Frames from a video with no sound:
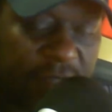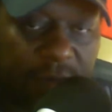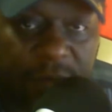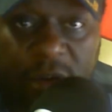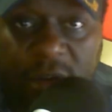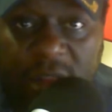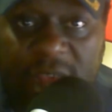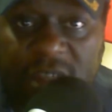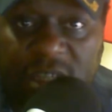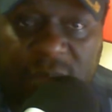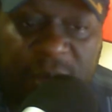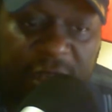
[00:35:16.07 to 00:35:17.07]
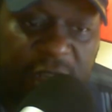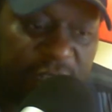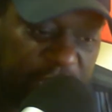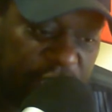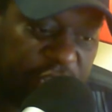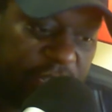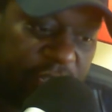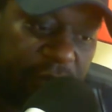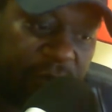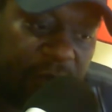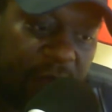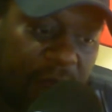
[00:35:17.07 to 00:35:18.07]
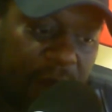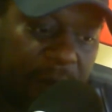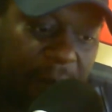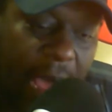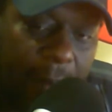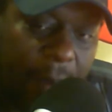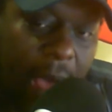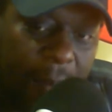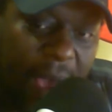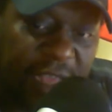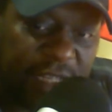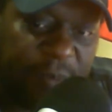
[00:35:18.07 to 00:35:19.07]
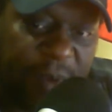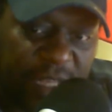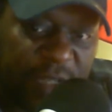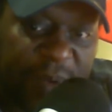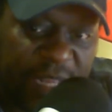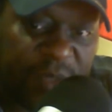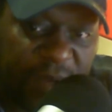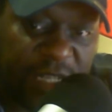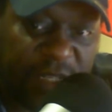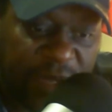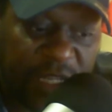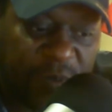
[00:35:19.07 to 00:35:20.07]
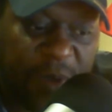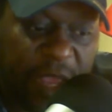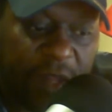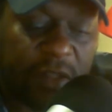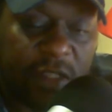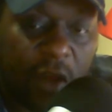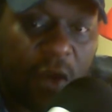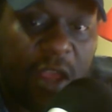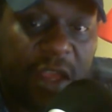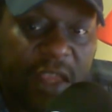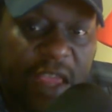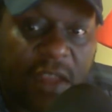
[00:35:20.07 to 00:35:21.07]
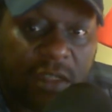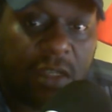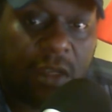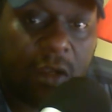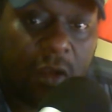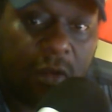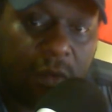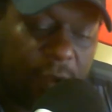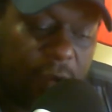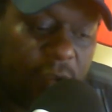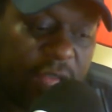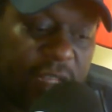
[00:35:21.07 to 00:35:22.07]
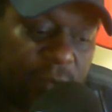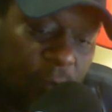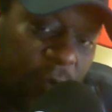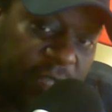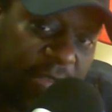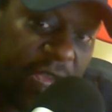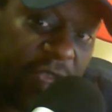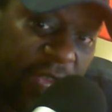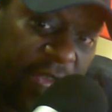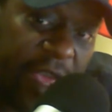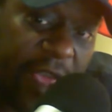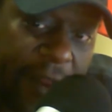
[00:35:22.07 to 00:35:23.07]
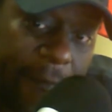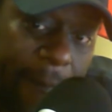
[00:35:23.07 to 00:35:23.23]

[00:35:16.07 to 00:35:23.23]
the middle class has been conditioned to buy, spend, spend, spend, spend, spend. So yes, the middle class will take a hit,